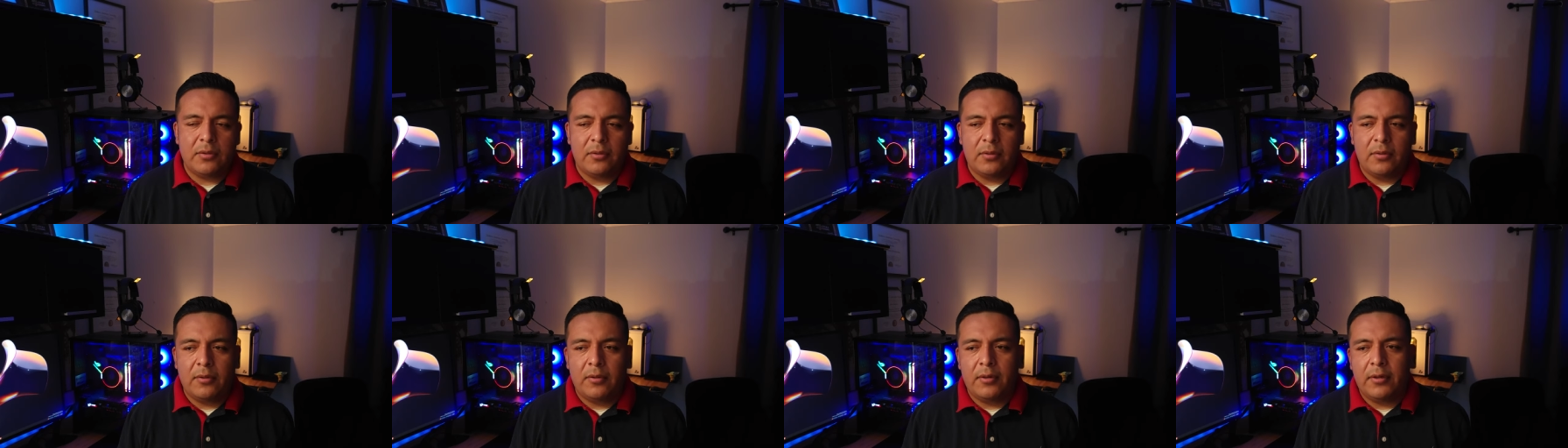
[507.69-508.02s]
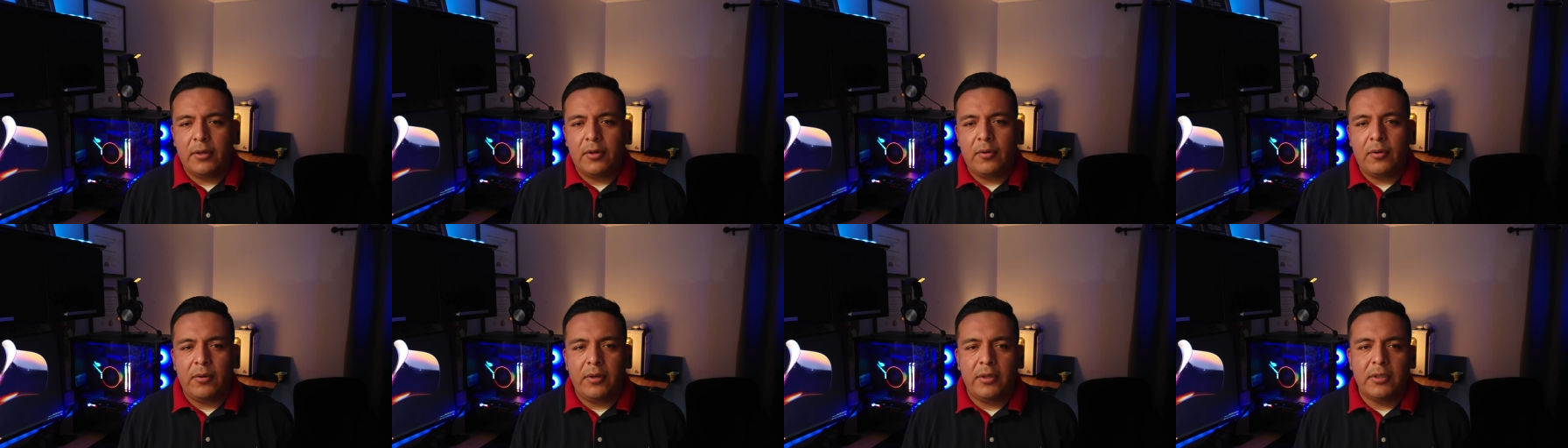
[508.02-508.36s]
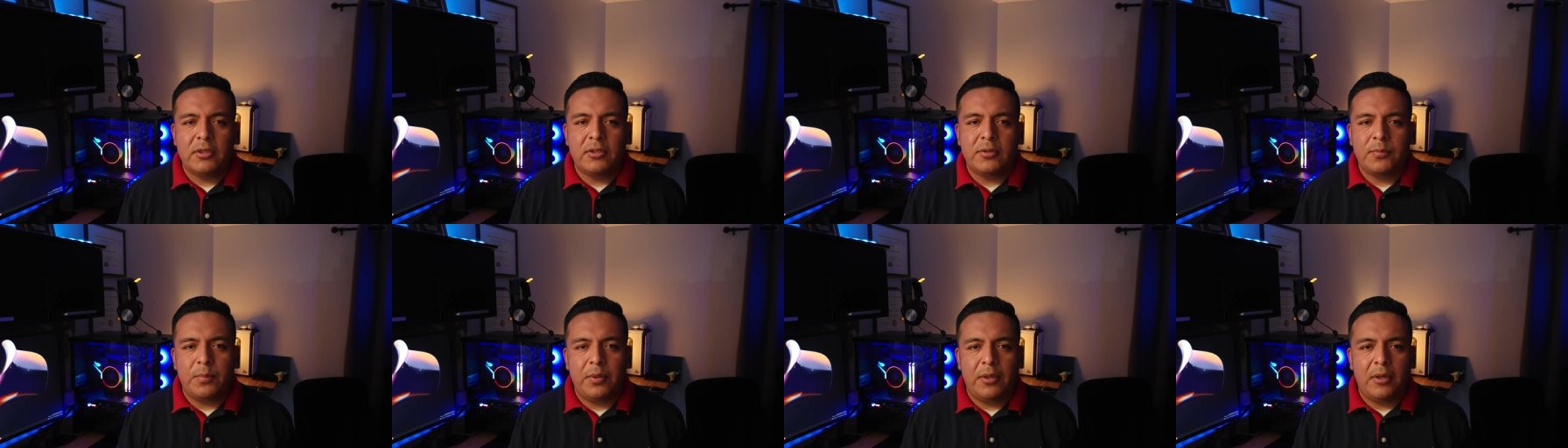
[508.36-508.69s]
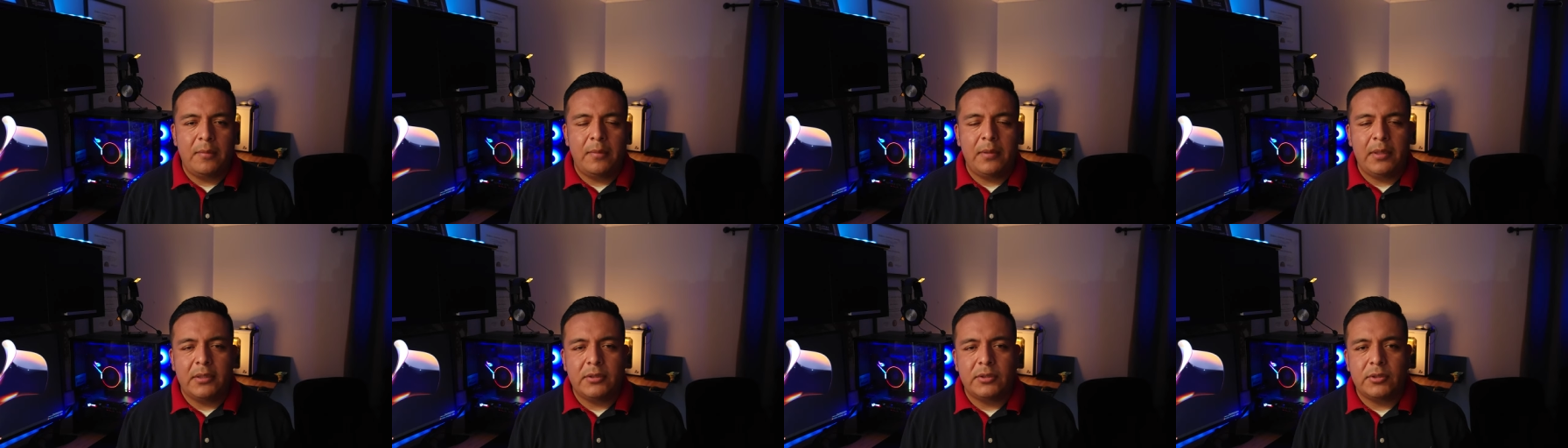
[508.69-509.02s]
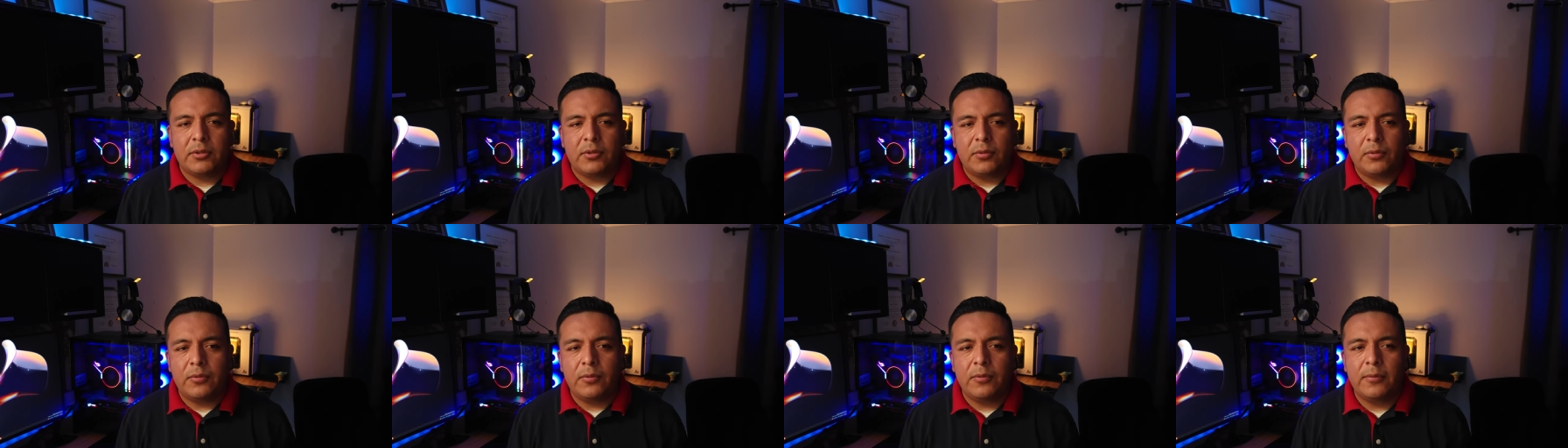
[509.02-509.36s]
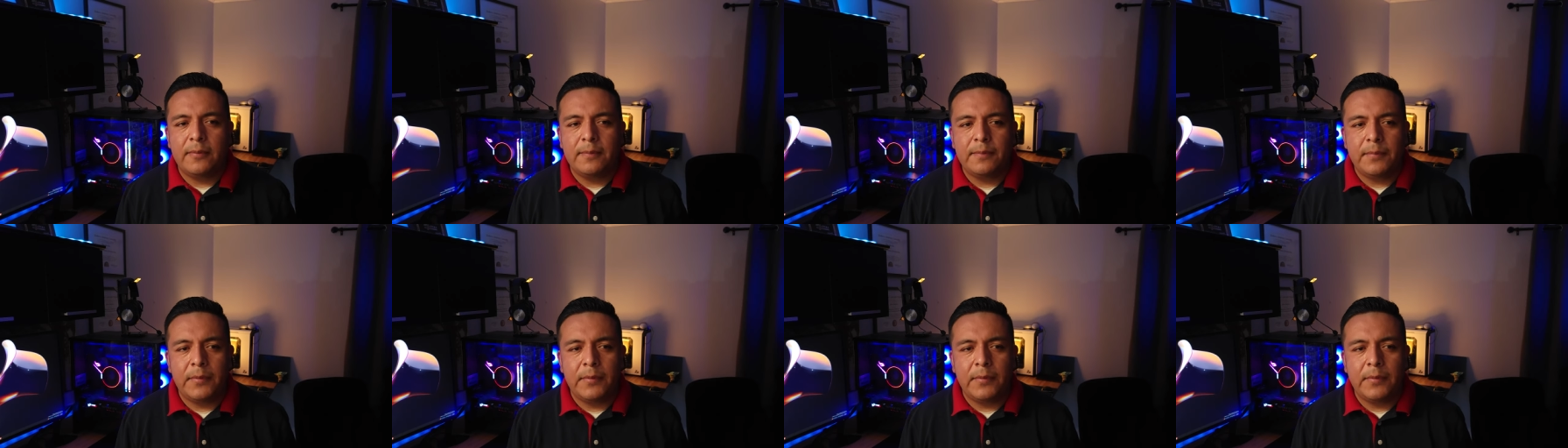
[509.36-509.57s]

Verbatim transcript: or going to public school.